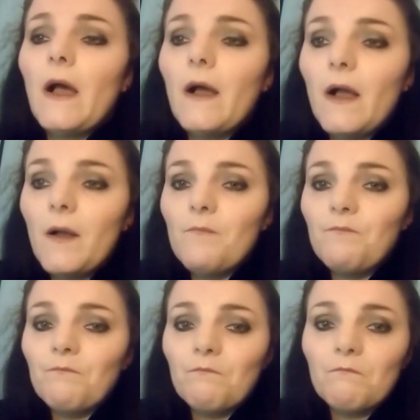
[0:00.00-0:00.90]

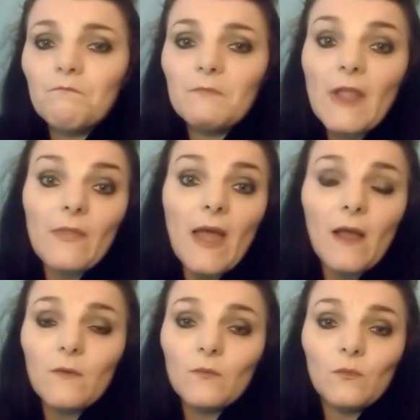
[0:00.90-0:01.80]
Now
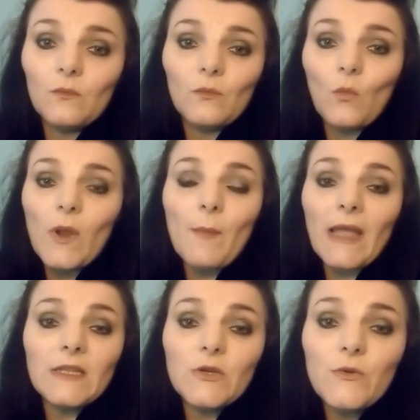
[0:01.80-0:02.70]
that we
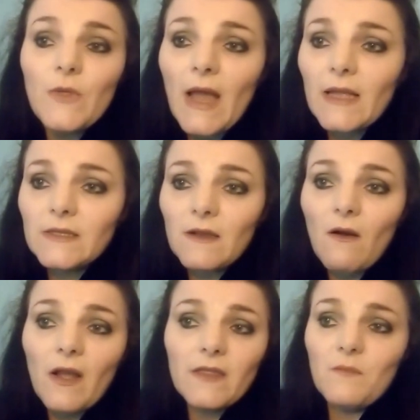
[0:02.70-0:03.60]
may do that
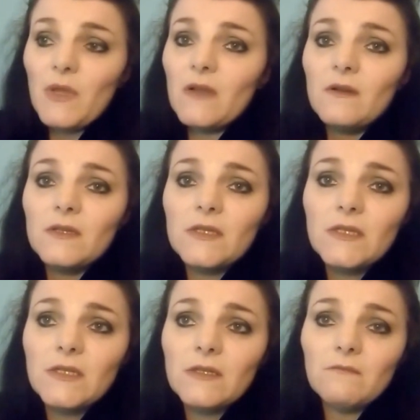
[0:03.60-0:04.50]
either
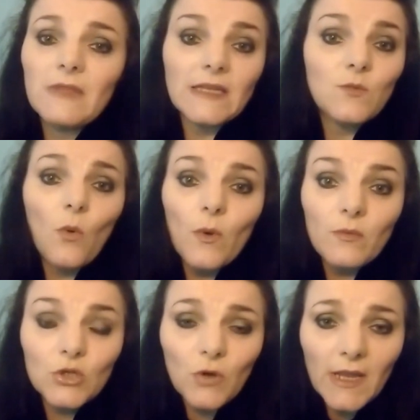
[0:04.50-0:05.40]
because that's what we
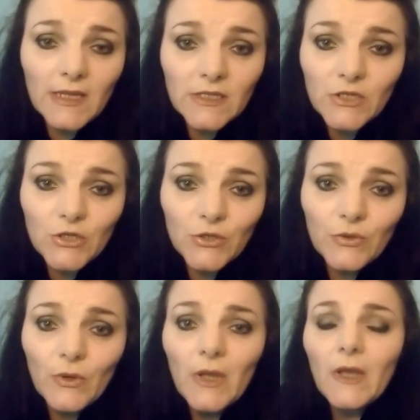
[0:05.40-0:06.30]
were trained to do,